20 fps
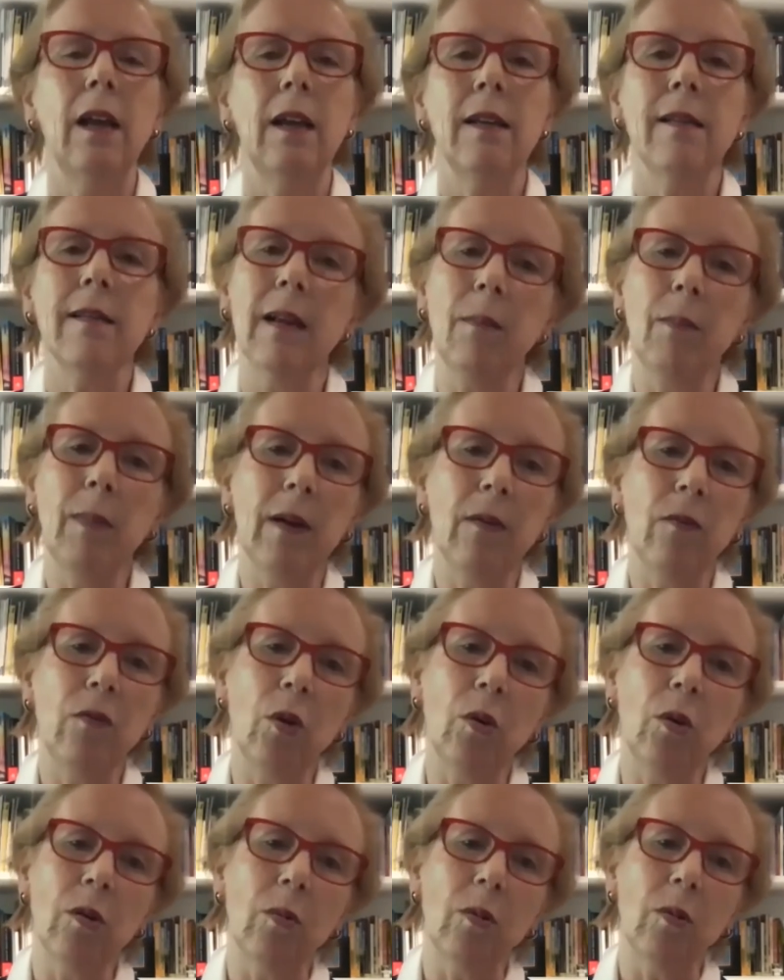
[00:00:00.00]
Some have
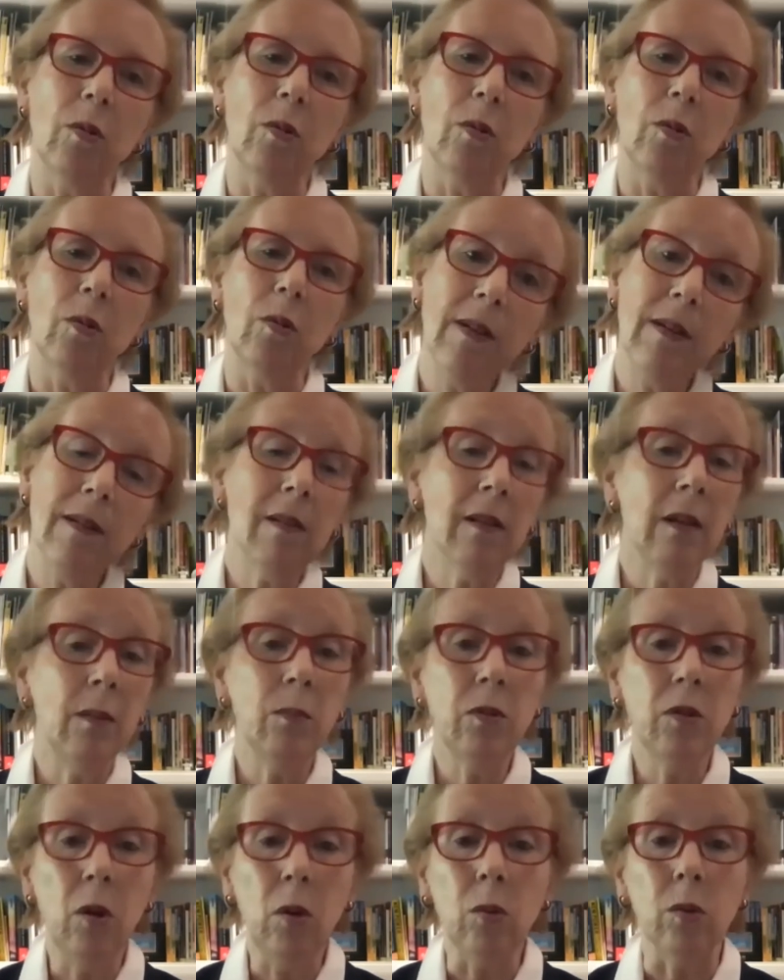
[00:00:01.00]
donor restrictions,
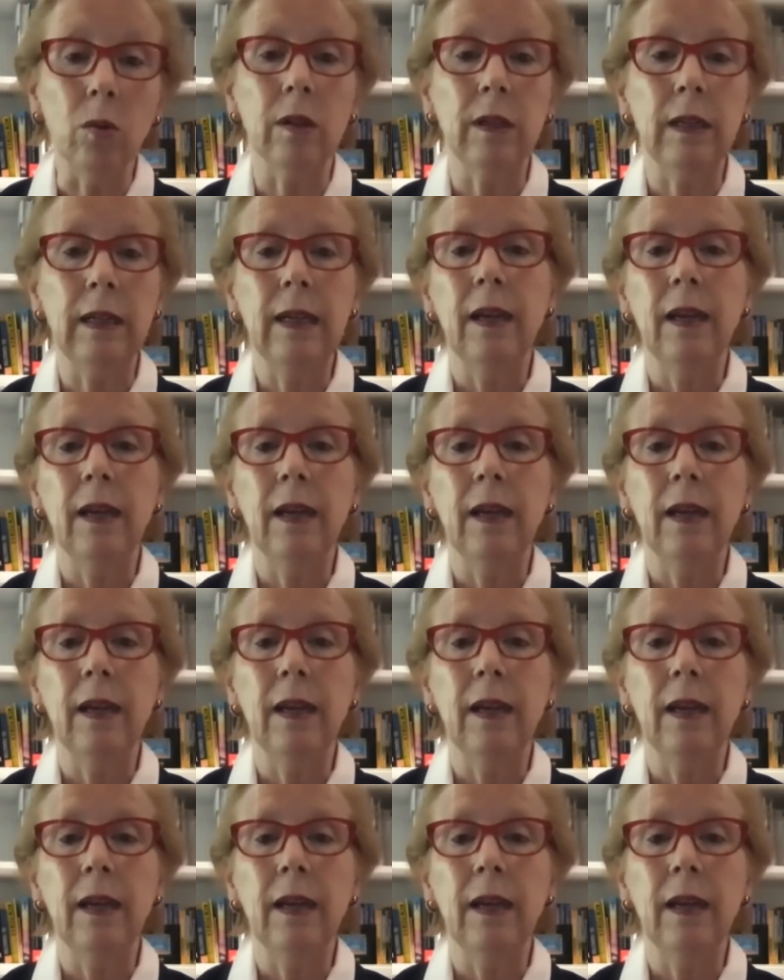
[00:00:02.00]
some don't.